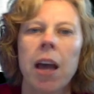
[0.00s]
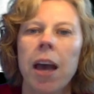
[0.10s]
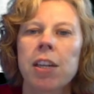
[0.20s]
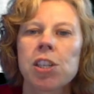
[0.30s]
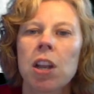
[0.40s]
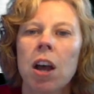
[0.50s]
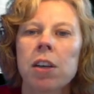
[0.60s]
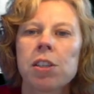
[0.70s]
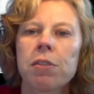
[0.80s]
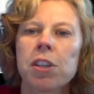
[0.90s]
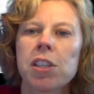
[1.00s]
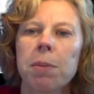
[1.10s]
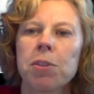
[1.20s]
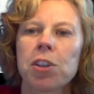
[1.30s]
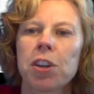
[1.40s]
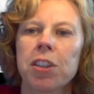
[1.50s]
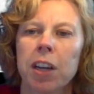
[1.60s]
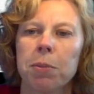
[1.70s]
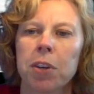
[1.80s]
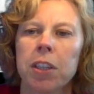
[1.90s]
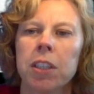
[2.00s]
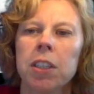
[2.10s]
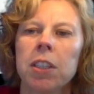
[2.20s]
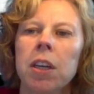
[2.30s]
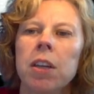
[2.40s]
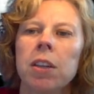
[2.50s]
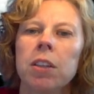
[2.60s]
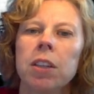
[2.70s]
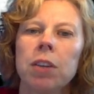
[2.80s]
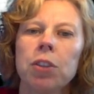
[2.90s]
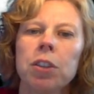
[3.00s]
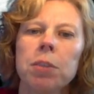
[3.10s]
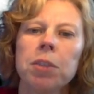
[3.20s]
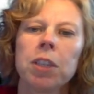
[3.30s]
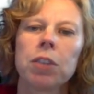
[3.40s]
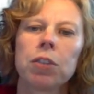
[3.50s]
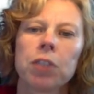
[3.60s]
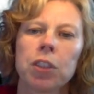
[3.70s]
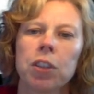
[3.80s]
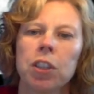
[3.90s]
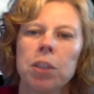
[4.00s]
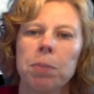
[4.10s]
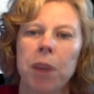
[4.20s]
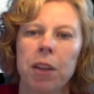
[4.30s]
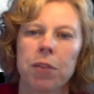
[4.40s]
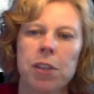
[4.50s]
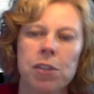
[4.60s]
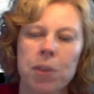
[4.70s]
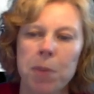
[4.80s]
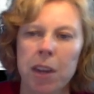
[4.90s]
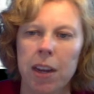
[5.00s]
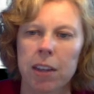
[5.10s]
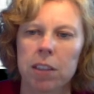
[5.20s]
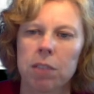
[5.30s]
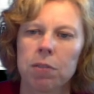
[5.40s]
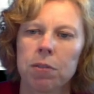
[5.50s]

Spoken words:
And as long as the receptors are dimerized, the downstream signal transduction pathways remain active.